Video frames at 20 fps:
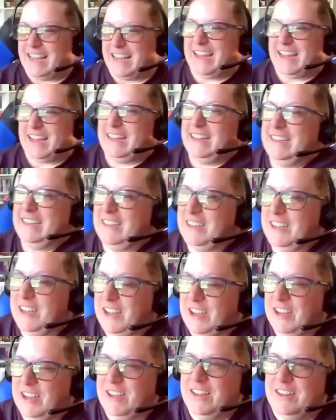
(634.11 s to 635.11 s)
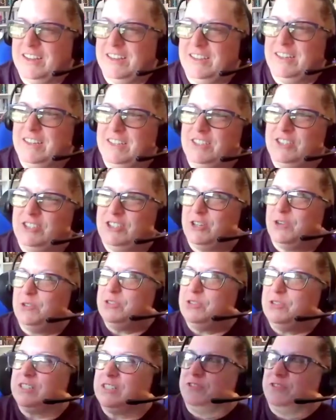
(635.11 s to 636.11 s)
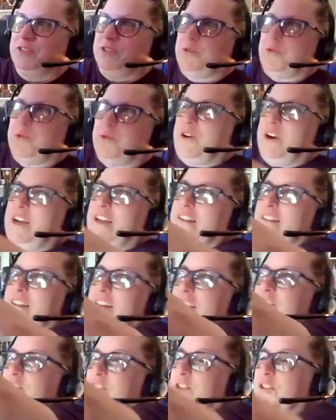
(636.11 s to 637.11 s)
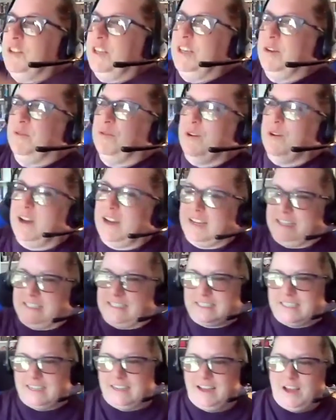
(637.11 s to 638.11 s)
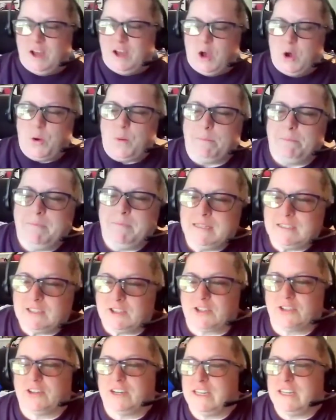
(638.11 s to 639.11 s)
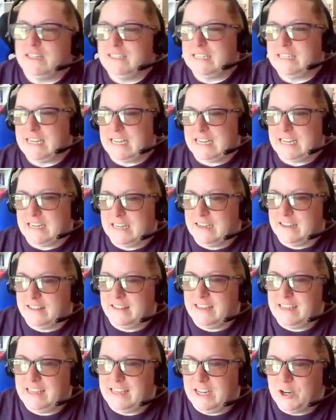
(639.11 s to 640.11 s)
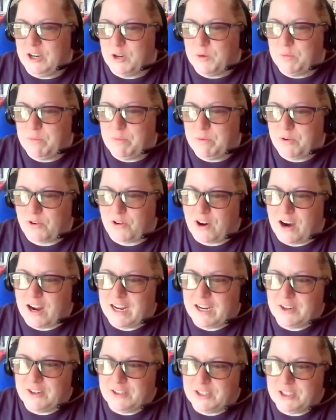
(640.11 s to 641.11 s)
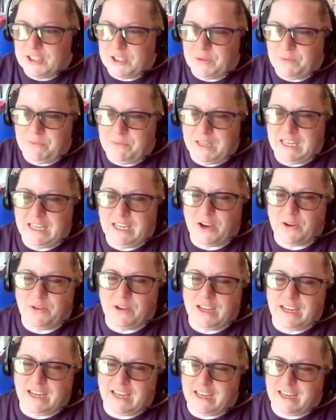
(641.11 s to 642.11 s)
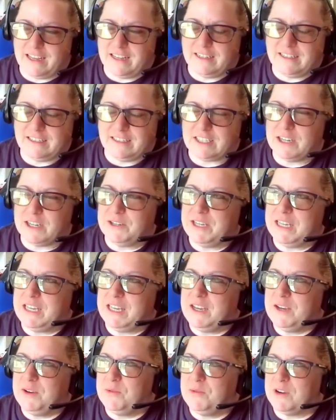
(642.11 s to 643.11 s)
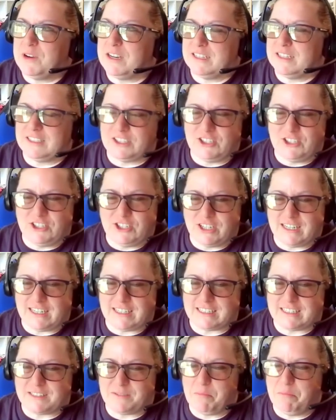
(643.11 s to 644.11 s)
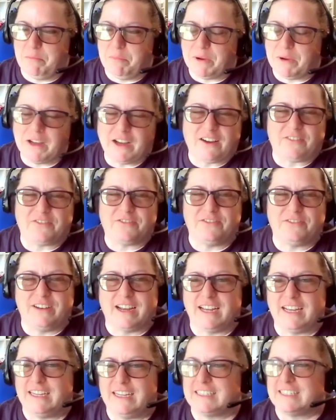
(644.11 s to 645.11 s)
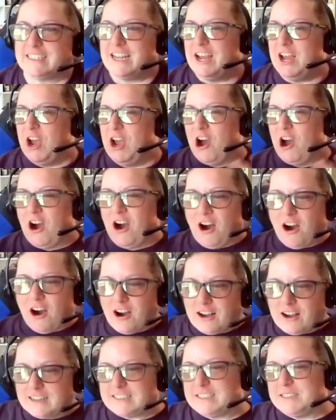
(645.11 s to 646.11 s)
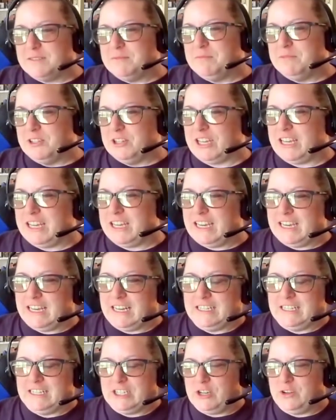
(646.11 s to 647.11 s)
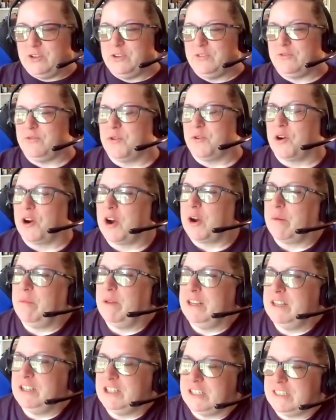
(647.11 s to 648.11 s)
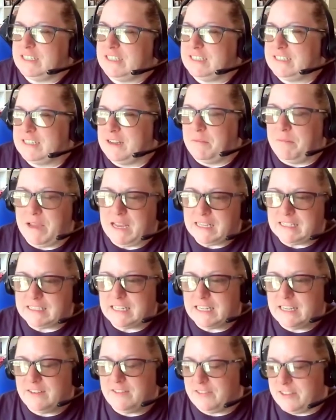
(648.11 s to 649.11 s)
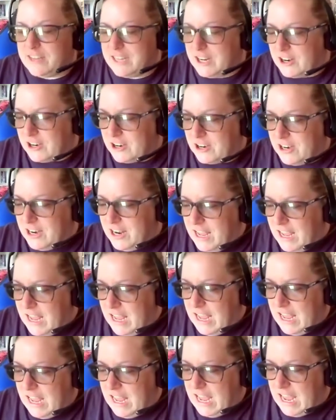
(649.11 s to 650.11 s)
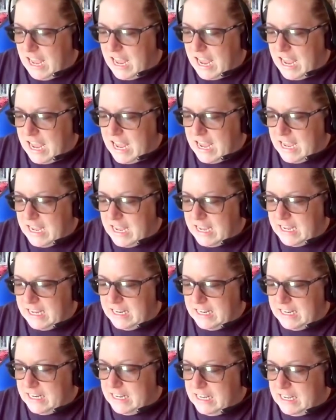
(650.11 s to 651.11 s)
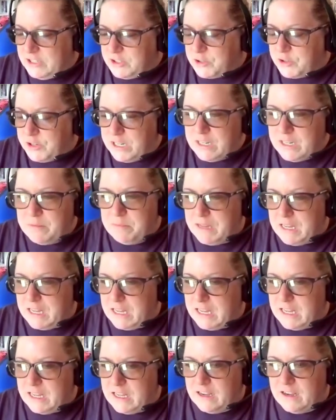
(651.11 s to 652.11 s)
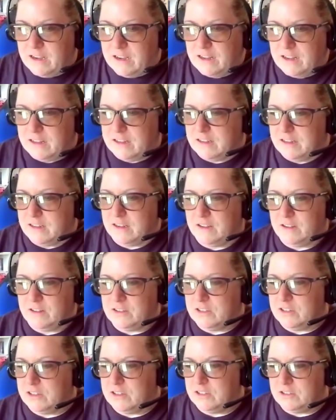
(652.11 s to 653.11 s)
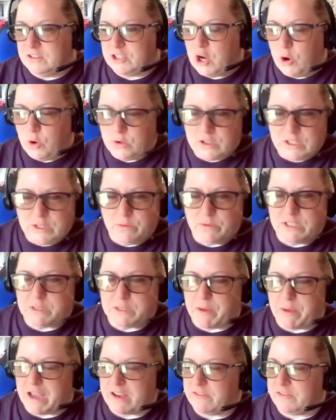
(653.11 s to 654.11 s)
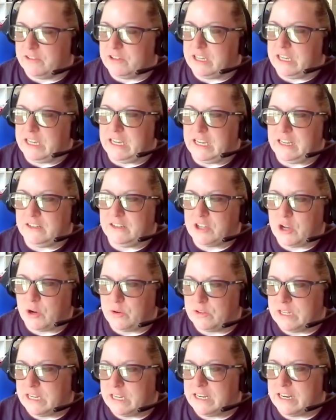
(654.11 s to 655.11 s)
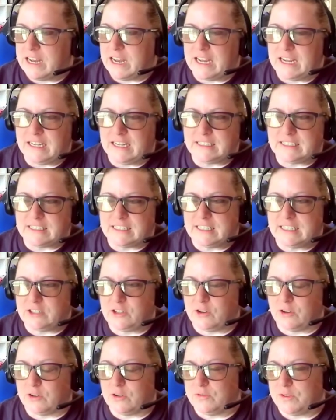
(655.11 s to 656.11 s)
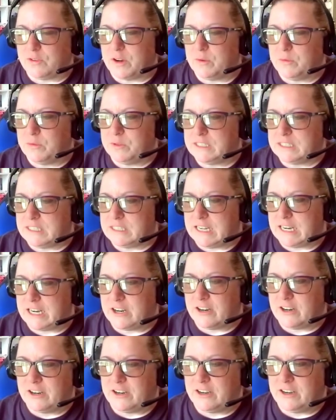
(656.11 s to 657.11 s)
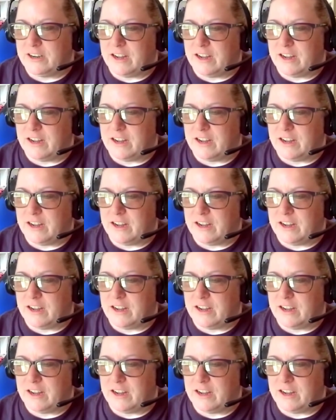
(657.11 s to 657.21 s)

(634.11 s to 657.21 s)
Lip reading: And Joseph Latore literally was Mr. Indiana the year prior to me going in. So he was just buff, nice, awesome looking in his uniform and just amazing figure. And he treated me totally respectfully, totally nice. His girlfriend was there.